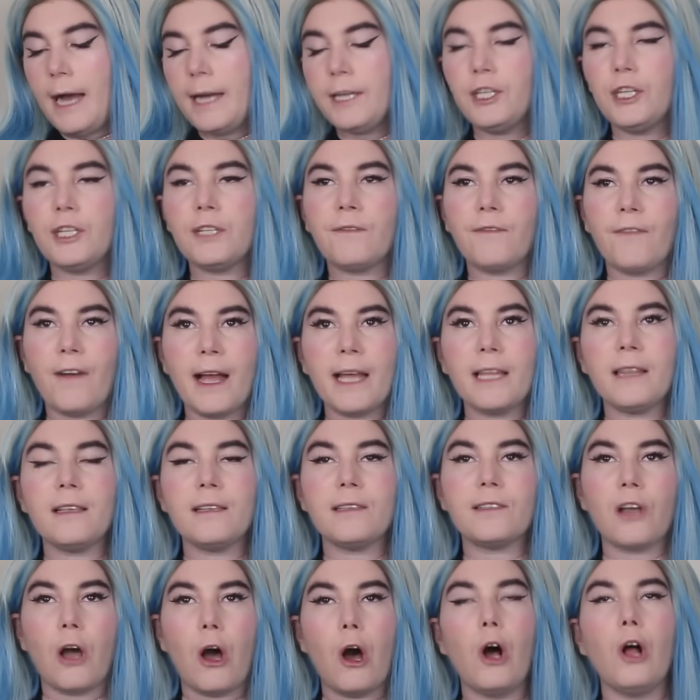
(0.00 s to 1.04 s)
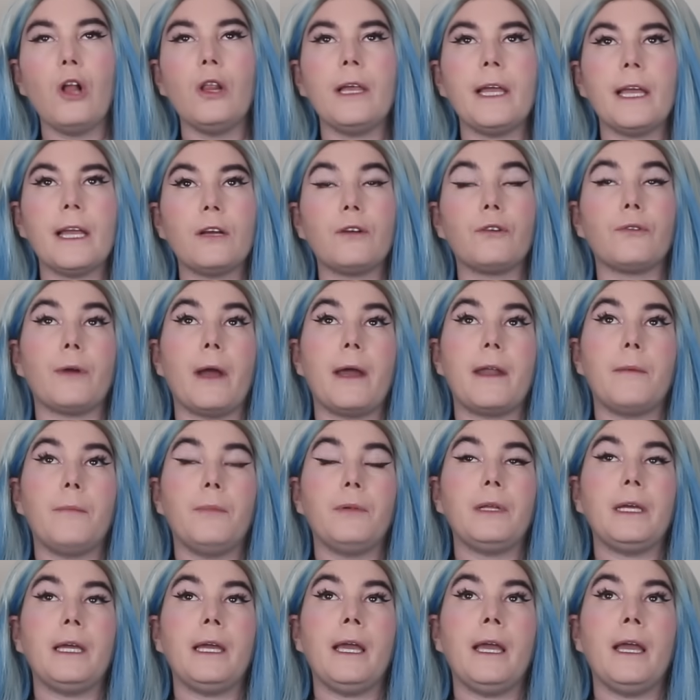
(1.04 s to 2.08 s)
I just find this all
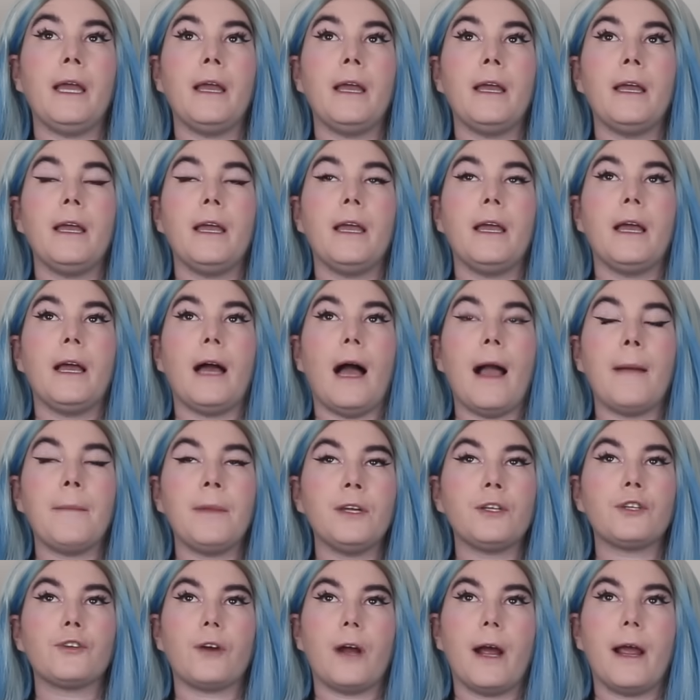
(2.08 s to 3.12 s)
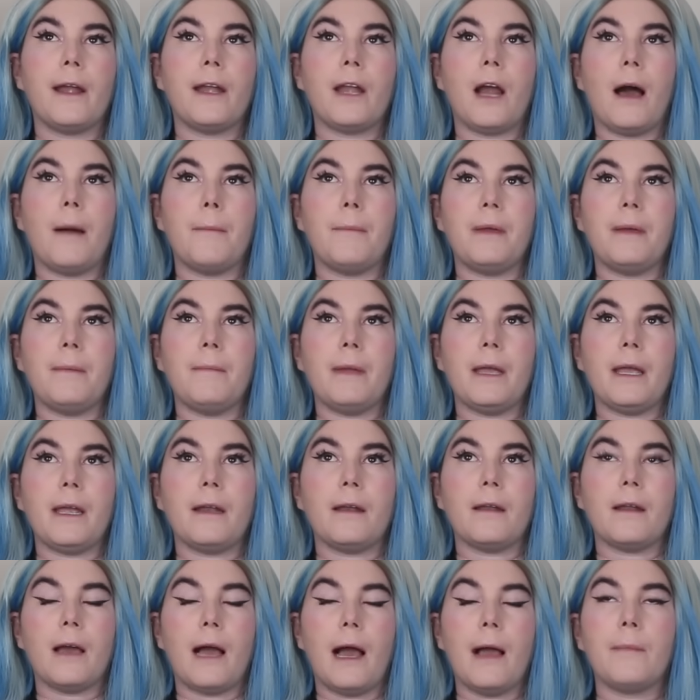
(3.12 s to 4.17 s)
incredibly, I'm gonna try and not be mean.